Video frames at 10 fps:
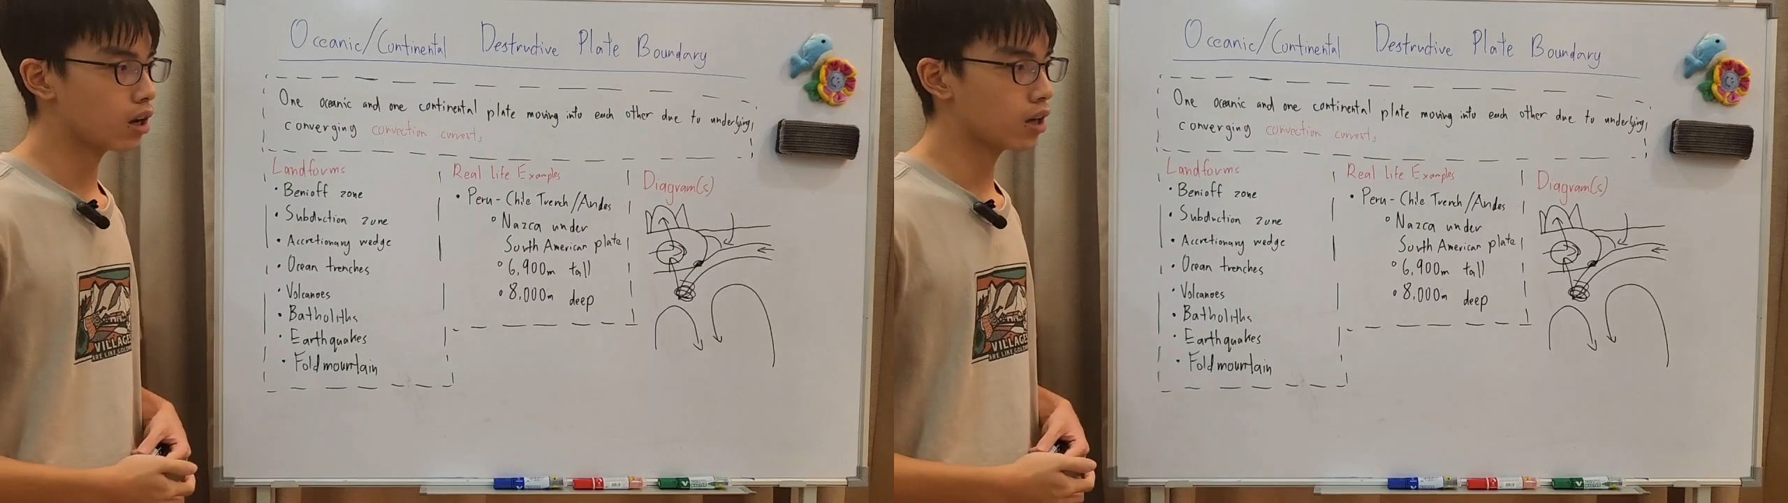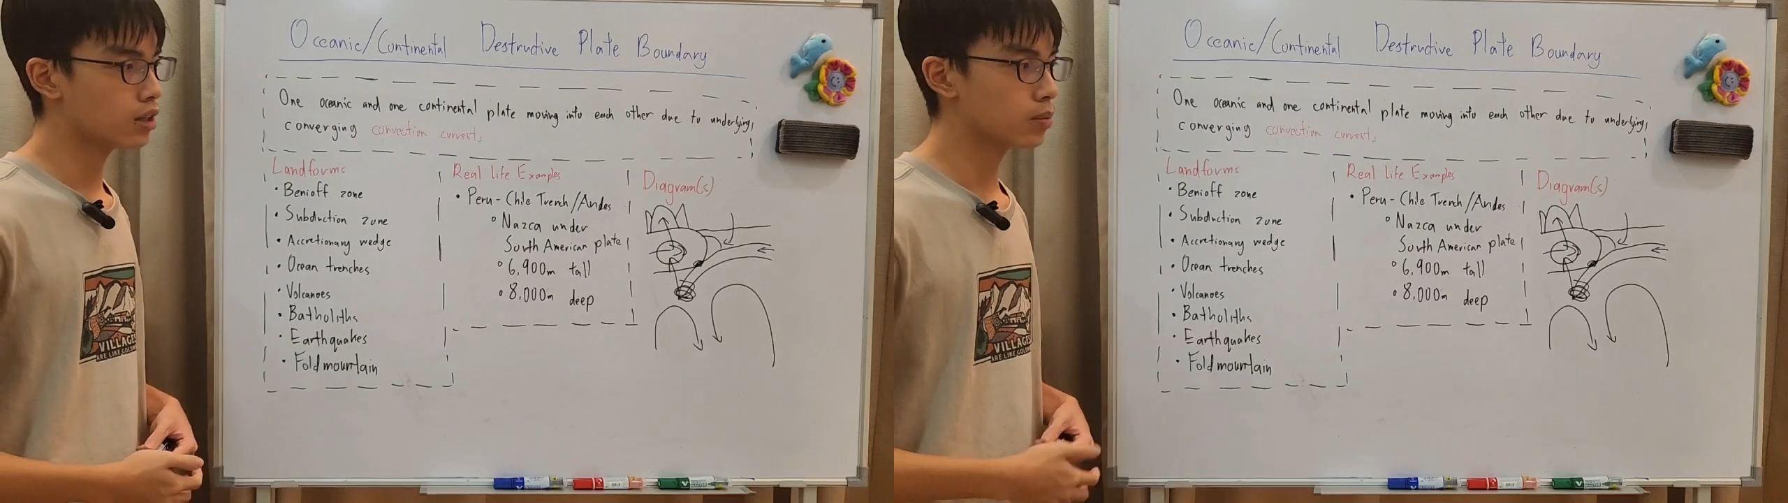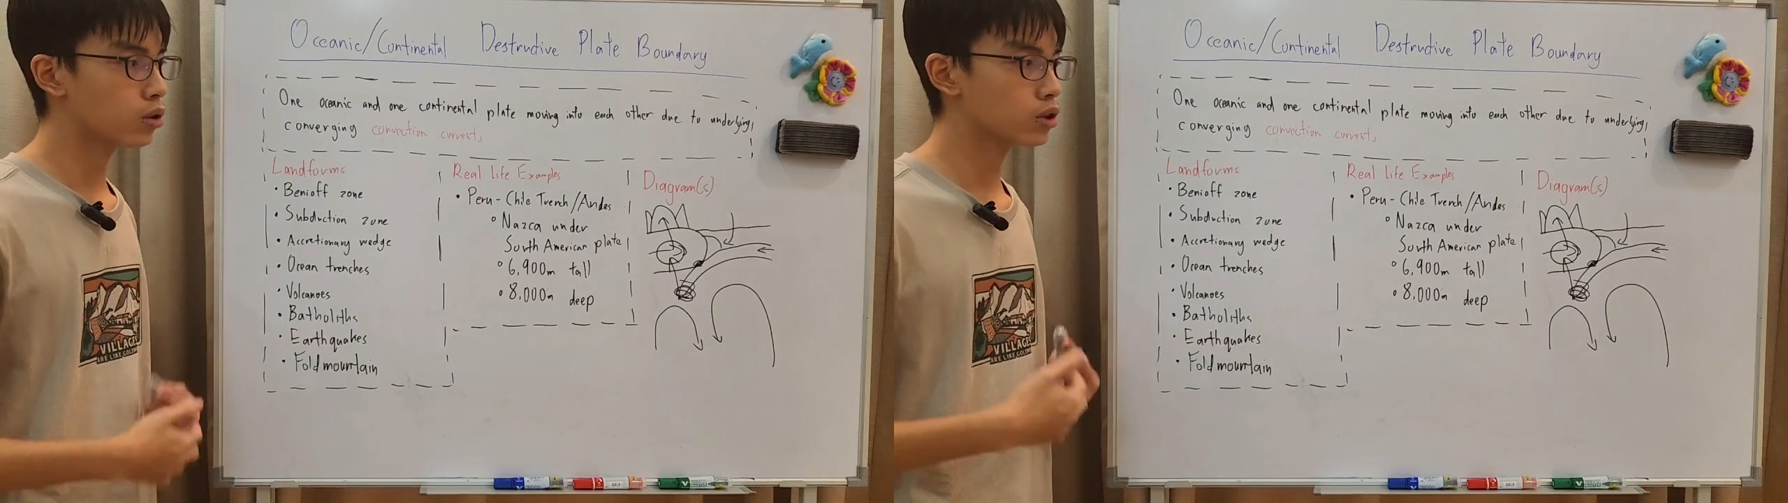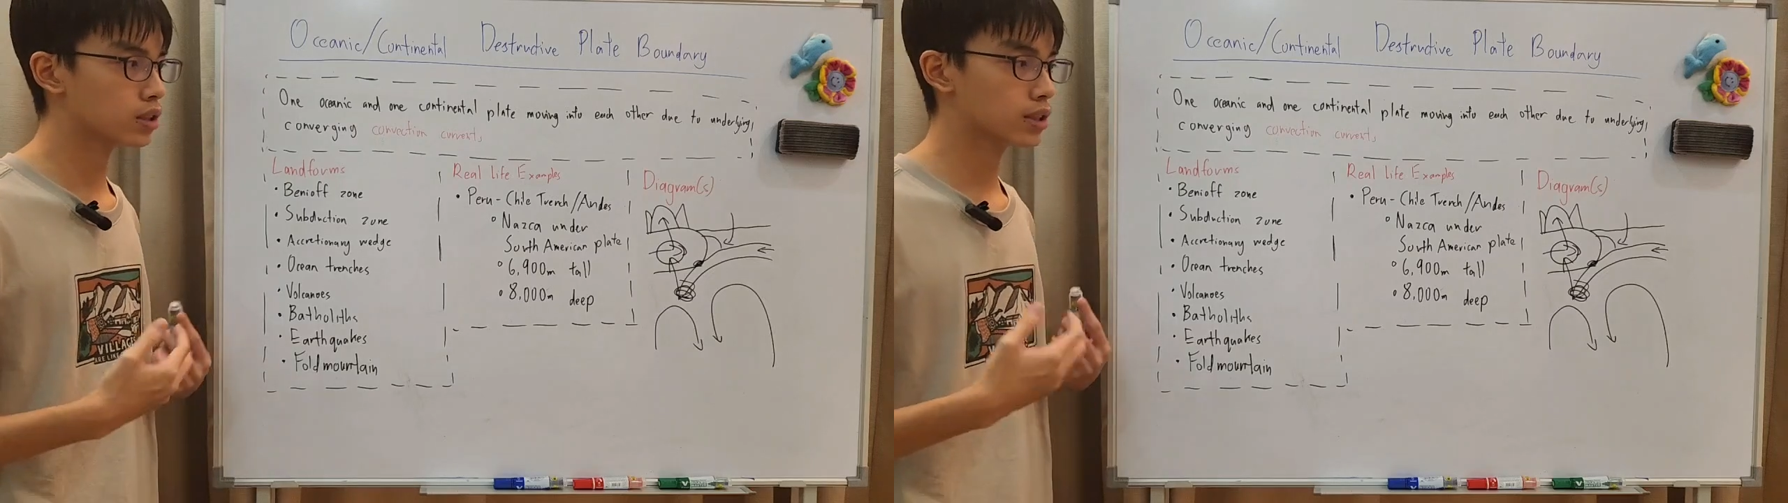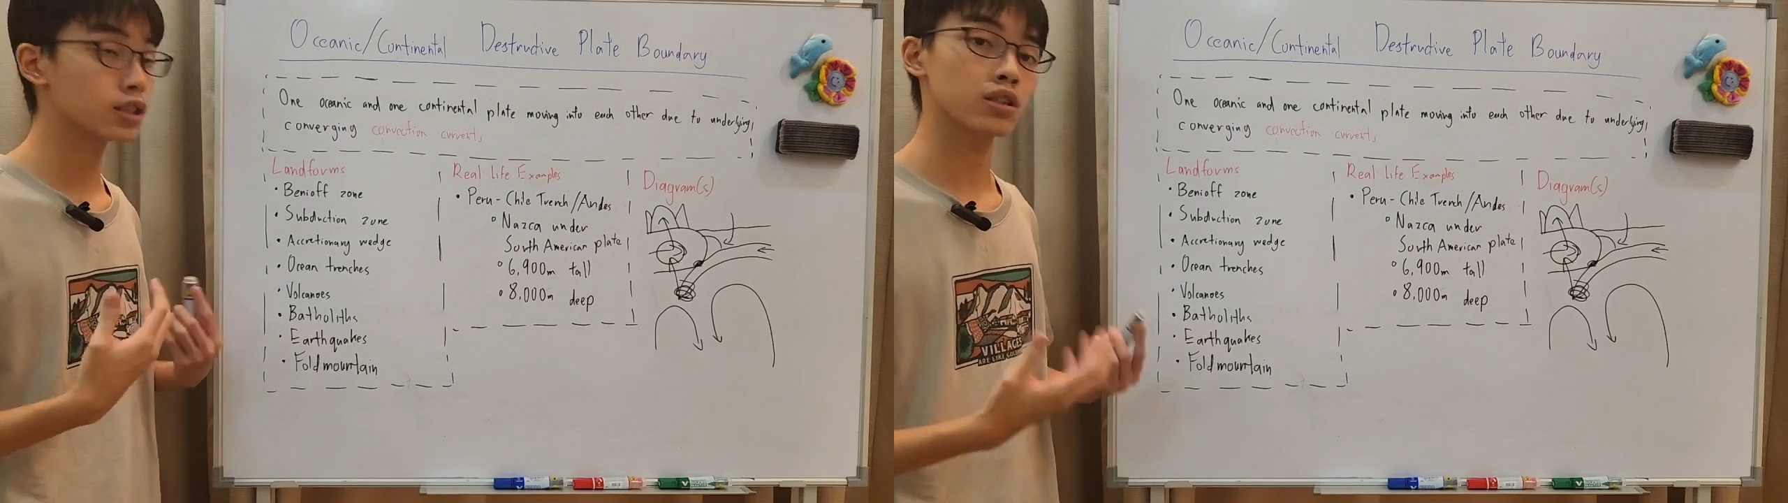and the
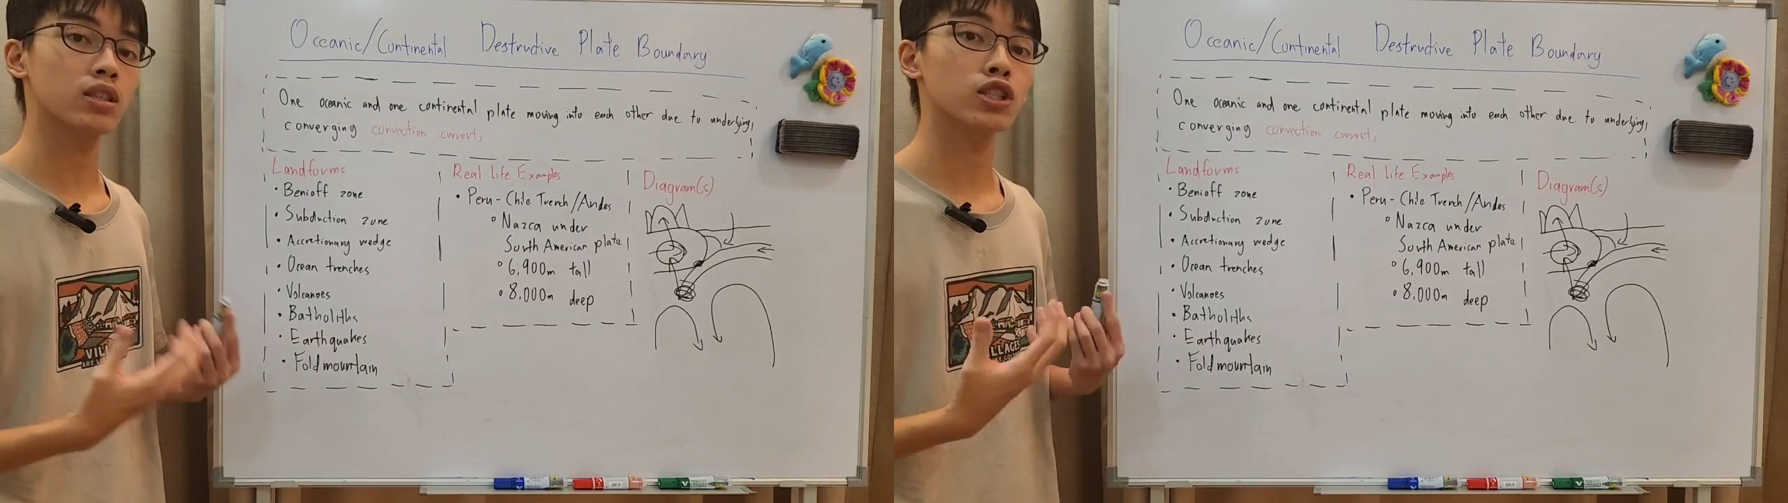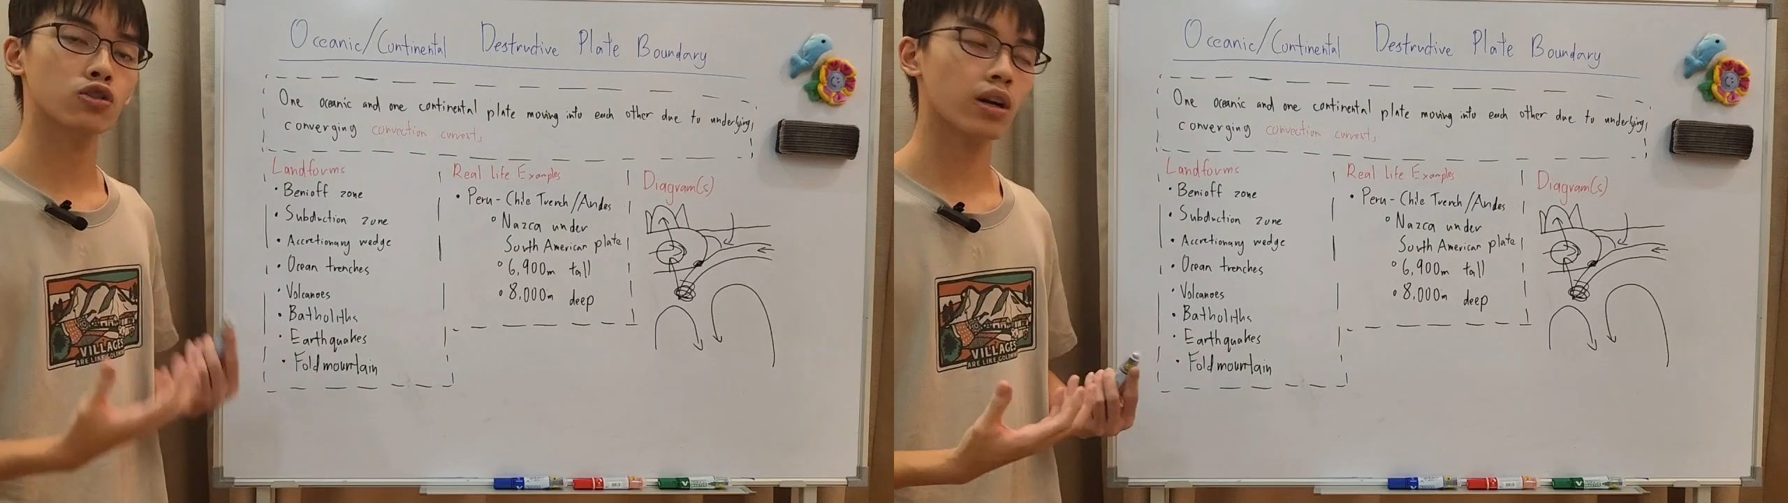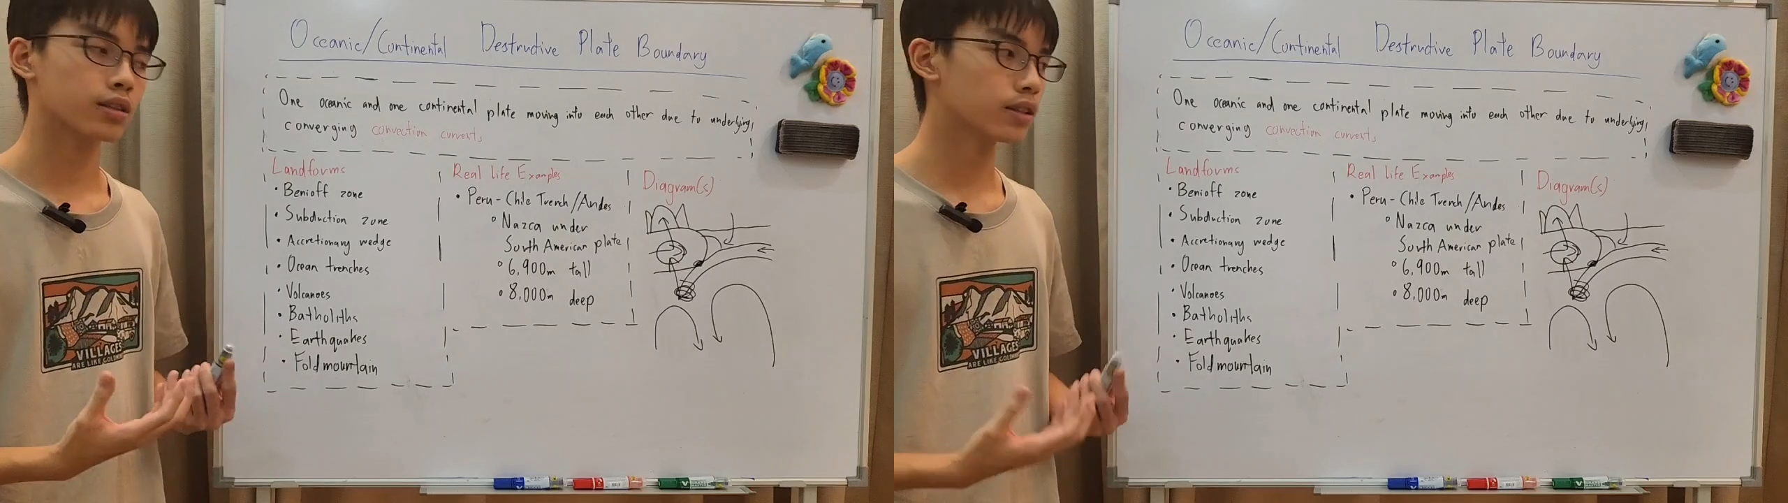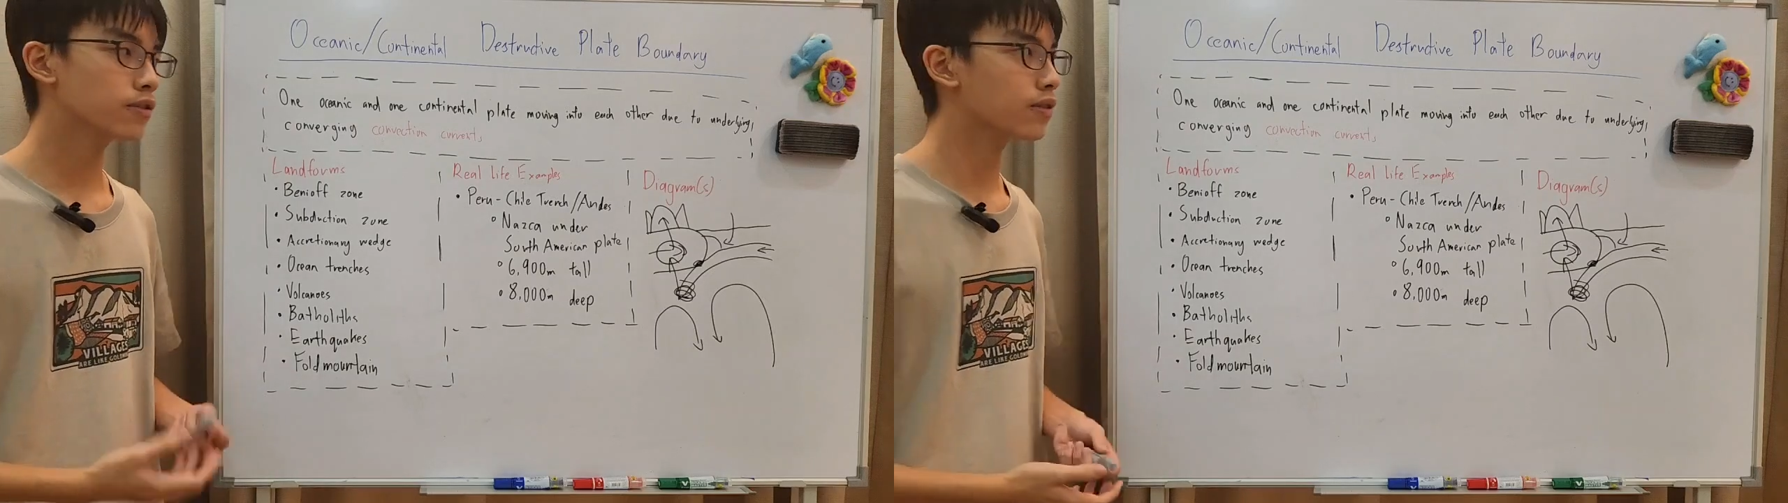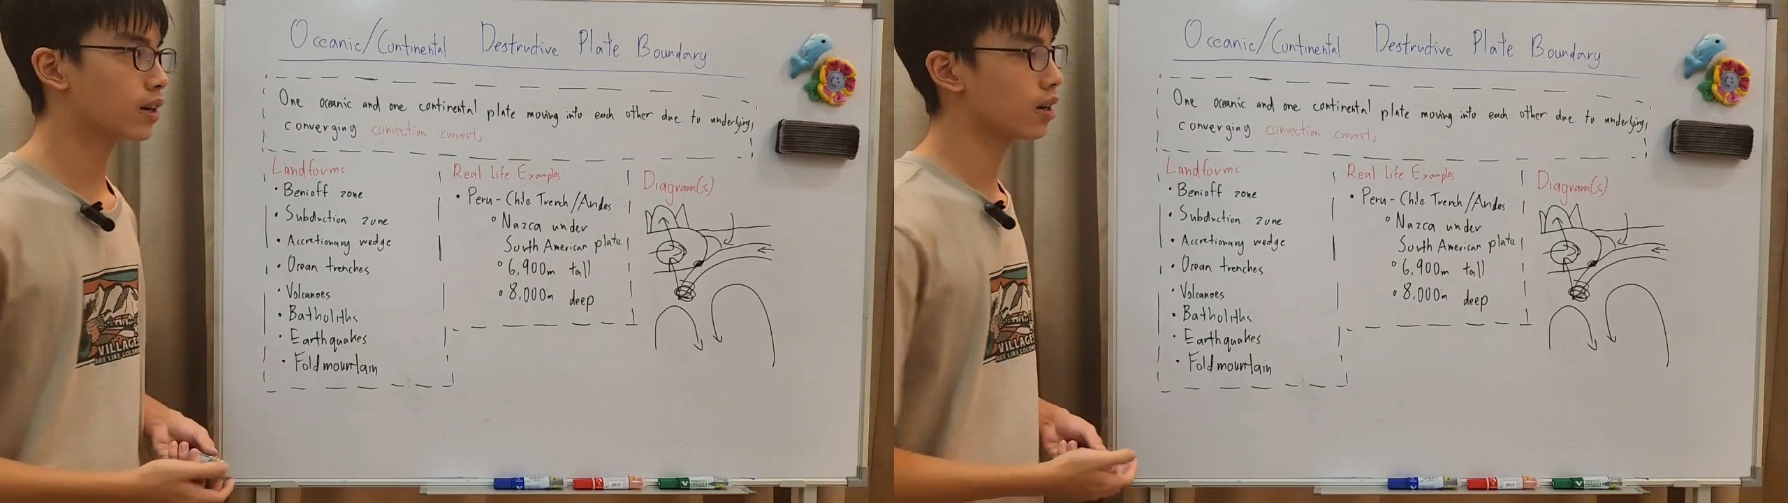most
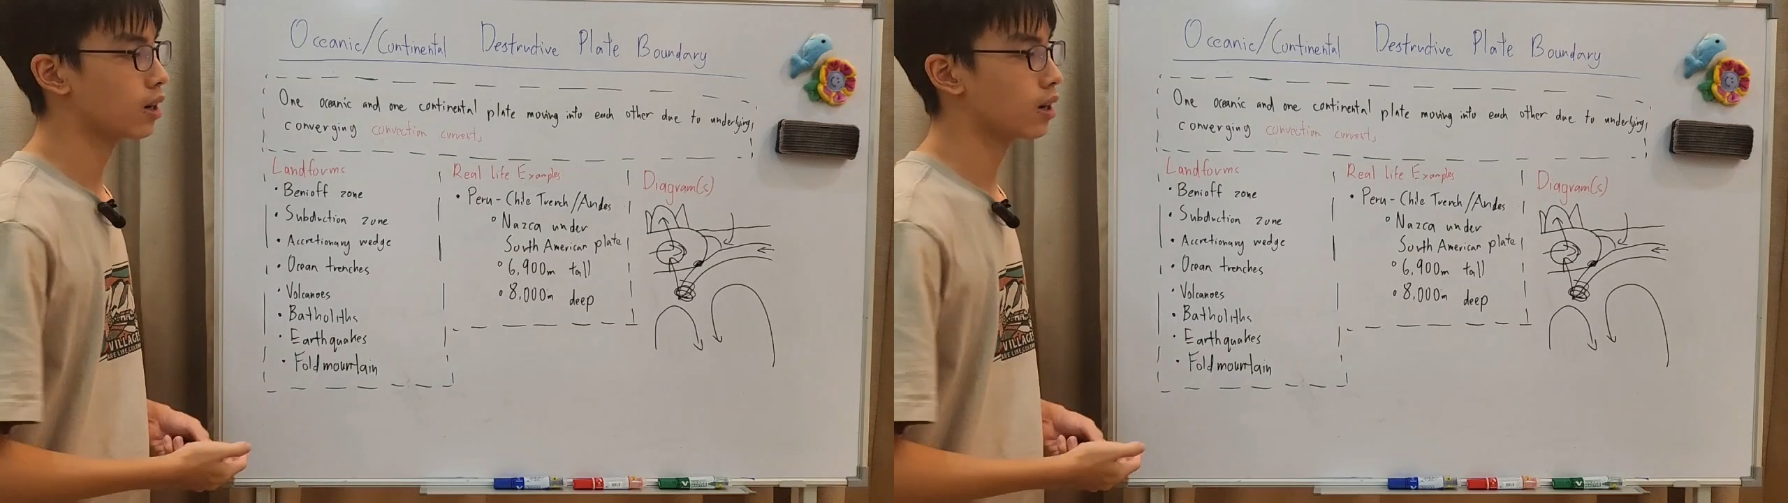destructive